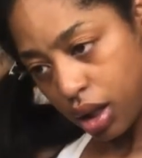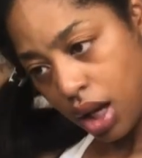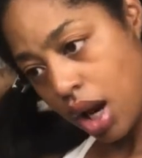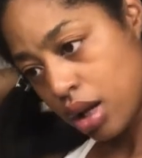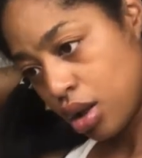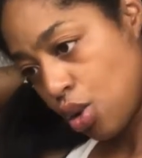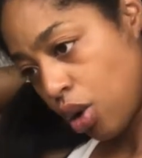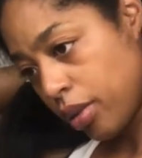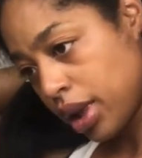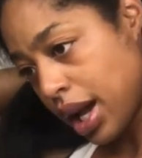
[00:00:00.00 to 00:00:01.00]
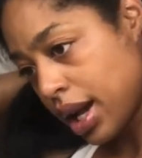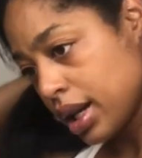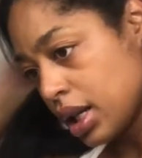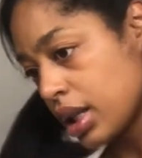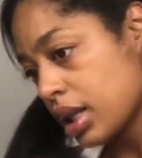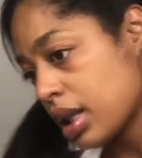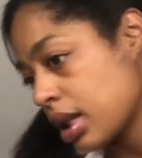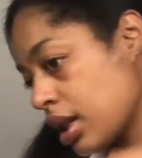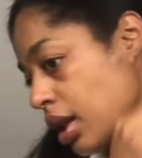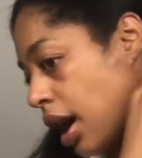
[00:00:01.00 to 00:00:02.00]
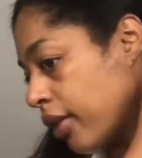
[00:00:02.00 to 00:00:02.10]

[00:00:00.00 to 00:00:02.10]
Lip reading: kind of normalize.